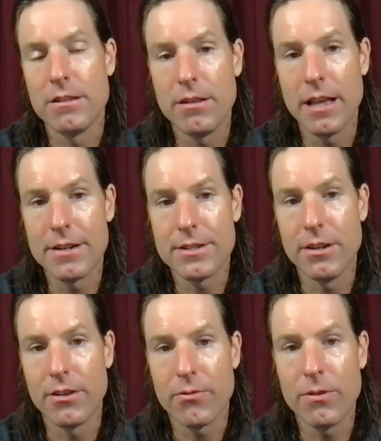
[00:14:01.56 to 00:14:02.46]
two
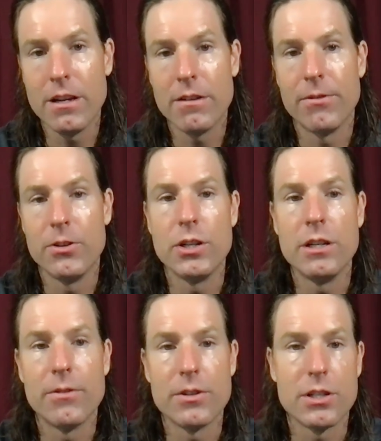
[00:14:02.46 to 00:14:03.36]
thousand three,
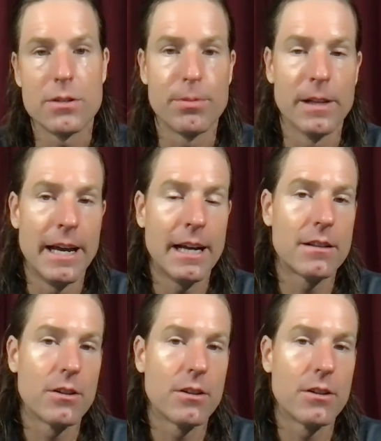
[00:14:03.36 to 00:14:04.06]
Virginia versus Black.